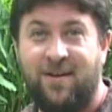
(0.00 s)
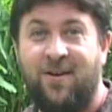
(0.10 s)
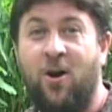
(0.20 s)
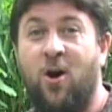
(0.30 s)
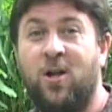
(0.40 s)

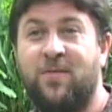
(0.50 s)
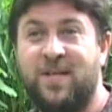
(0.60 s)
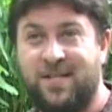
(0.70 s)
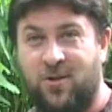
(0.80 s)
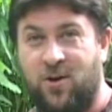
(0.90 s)
All of
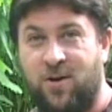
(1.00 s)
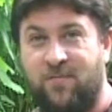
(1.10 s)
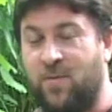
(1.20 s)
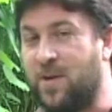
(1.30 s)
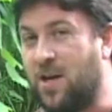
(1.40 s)
us learn
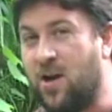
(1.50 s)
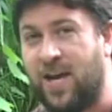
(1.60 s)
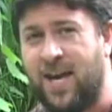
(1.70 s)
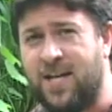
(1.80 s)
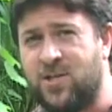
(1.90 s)
from a young
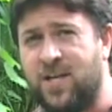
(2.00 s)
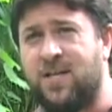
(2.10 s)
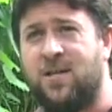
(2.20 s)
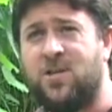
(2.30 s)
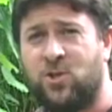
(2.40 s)
age that
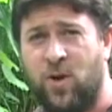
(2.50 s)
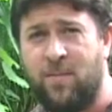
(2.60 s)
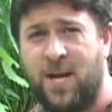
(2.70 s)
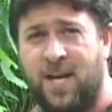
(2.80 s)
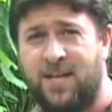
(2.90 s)
to
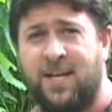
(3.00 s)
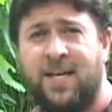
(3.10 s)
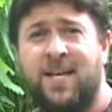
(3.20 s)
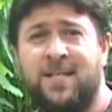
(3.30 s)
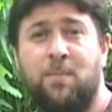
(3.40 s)
discriminate
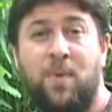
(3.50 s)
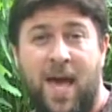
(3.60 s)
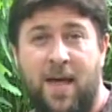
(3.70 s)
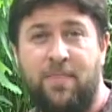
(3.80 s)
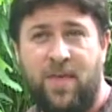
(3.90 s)
is a
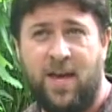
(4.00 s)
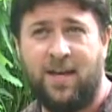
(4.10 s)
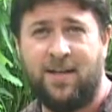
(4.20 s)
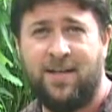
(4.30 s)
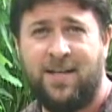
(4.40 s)
bad
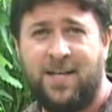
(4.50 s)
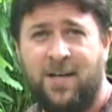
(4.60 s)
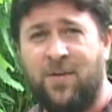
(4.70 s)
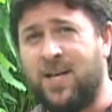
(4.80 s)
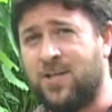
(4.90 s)
thing.
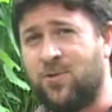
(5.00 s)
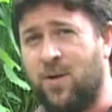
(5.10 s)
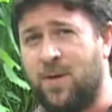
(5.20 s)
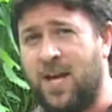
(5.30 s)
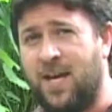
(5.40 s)
If I
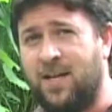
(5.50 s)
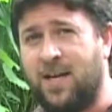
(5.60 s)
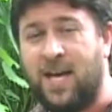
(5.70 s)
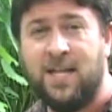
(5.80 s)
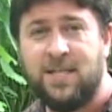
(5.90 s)
discriminate
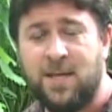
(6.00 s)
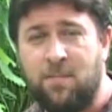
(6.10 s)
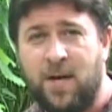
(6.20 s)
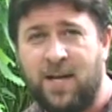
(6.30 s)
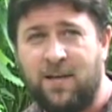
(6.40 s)
against
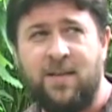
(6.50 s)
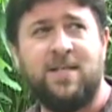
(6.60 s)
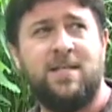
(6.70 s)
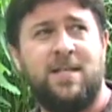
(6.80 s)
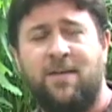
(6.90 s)
somebody,
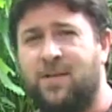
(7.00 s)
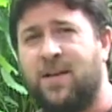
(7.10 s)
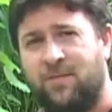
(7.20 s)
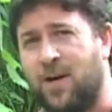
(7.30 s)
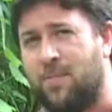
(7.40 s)
this is definitely
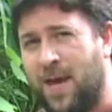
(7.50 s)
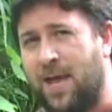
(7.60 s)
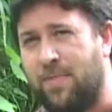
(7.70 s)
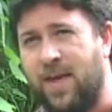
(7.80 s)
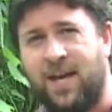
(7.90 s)
a very
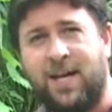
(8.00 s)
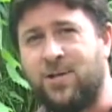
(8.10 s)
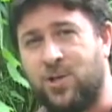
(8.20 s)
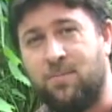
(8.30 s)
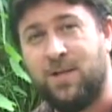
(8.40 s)
bad thing and I
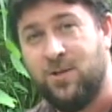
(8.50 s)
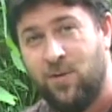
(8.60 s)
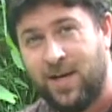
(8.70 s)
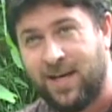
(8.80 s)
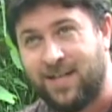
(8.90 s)
shouldn't be
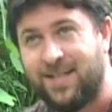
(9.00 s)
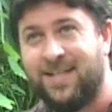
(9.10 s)
doing it.